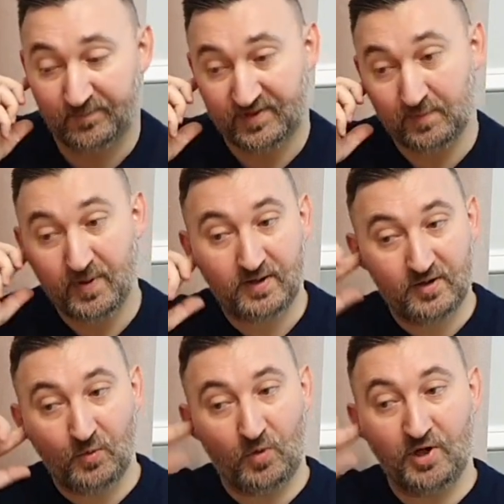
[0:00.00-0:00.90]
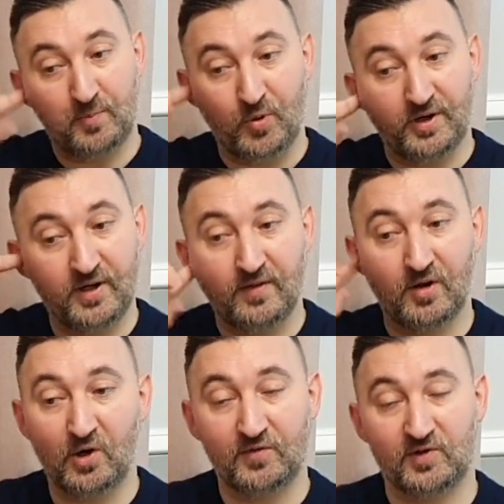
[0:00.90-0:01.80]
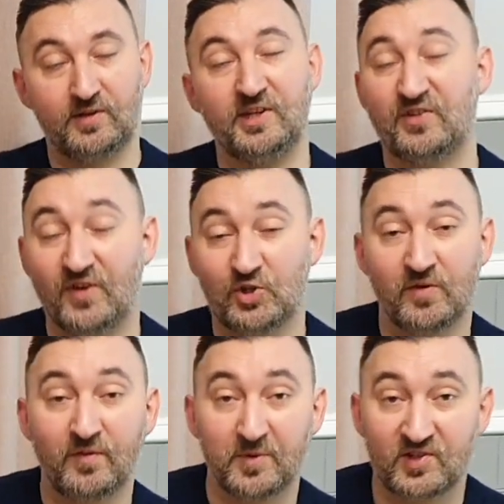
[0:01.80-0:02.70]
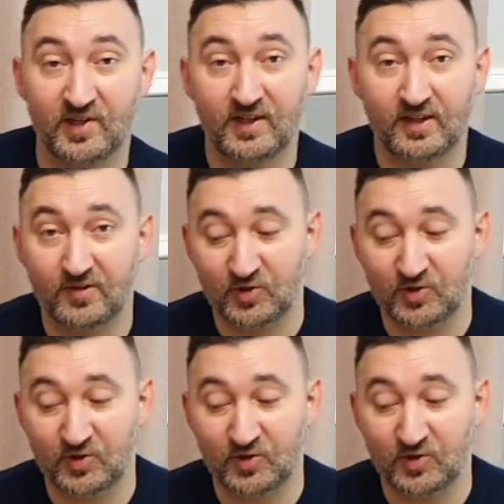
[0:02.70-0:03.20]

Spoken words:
depending on what you're putting in there. Obviously these fish come from the sea,